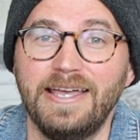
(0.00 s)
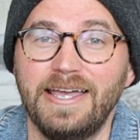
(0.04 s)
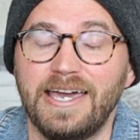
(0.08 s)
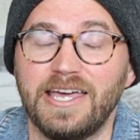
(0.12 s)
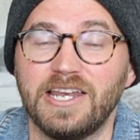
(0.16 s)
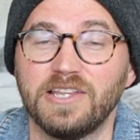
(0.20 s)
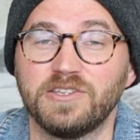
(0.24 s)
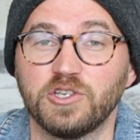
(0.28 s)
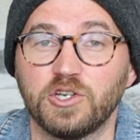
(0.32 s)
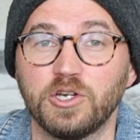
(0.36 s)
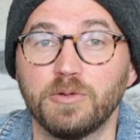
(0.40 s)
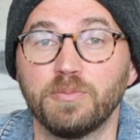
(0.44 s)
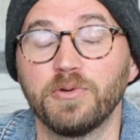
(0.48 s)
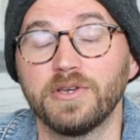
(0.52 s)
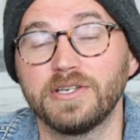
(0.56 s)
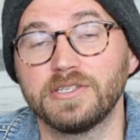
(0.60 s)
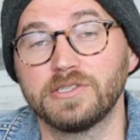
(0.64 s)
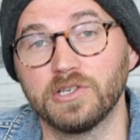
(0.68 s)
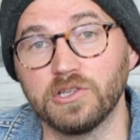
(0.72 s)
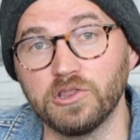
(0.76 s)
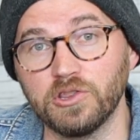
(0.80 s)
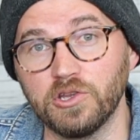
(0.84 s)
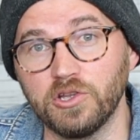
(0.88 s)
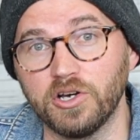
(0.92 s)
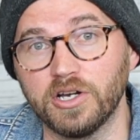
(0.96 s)
And it's a good place
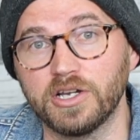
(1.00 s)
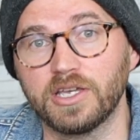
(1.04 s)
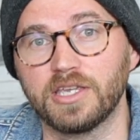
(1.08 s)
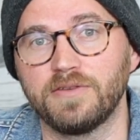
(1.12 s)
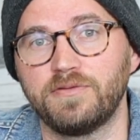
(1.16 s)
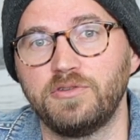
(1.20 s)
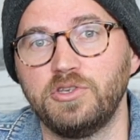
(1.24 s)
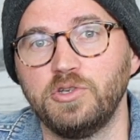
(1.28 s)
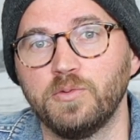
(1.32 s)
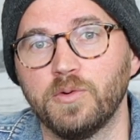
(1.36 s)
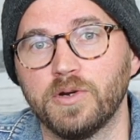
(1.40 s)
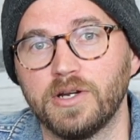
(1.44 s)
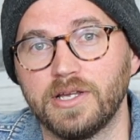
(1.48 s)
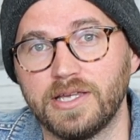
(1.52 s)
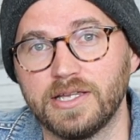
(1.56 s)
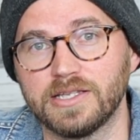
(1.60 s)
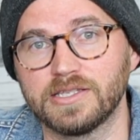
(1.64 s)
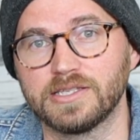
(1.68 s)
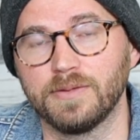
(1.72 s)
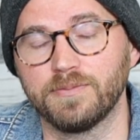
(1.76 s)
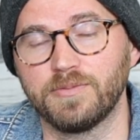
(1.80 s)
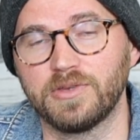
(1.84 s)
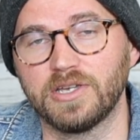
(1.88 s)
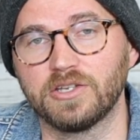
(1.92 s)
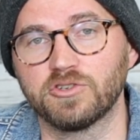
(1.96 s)
to look if you want to get
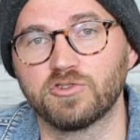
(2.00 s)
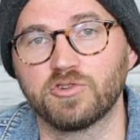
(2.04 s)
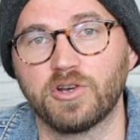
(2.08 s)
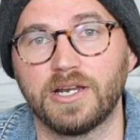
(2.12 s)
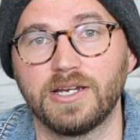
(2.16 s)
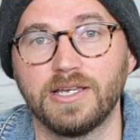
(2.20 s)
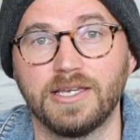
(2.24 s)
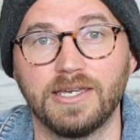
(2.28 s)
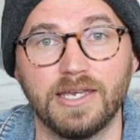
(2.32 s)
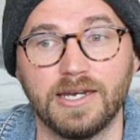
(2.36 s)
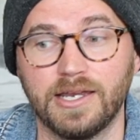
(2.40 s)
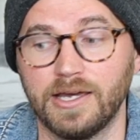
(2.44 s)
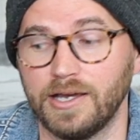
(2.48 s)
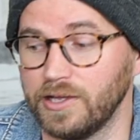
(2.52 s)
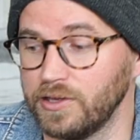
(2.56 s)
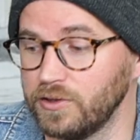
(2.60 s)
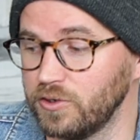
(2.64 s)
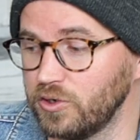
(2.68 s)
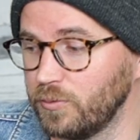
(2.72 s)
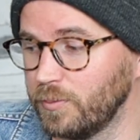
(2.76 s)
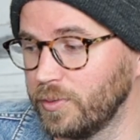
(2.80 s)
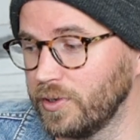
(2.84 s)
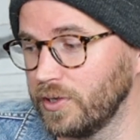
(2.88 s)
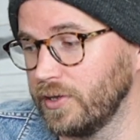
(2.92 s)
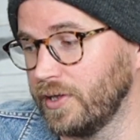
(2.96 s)
something and try to get a
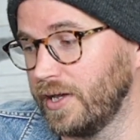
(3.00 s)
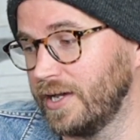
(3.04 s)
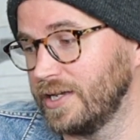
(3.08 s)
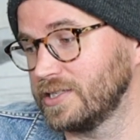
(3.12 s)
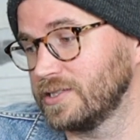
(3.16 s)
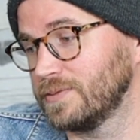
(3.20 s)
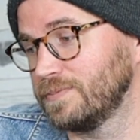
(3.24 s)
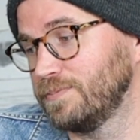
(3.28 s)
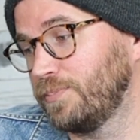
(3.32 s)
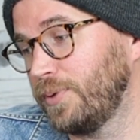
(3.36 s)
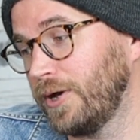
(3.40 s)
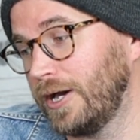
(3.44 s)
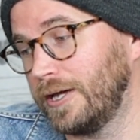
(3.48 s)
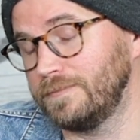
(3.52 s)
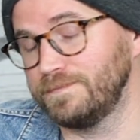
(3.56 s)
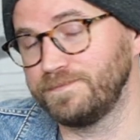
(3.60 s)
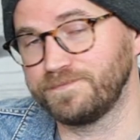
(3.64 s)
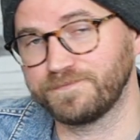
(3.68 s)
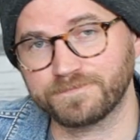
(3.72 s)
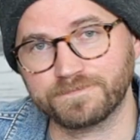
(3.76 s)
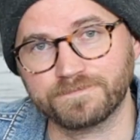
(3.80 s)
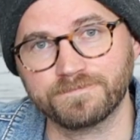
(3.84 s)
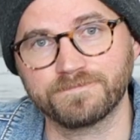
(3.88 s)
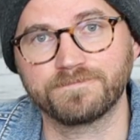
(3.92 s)
little bit less. But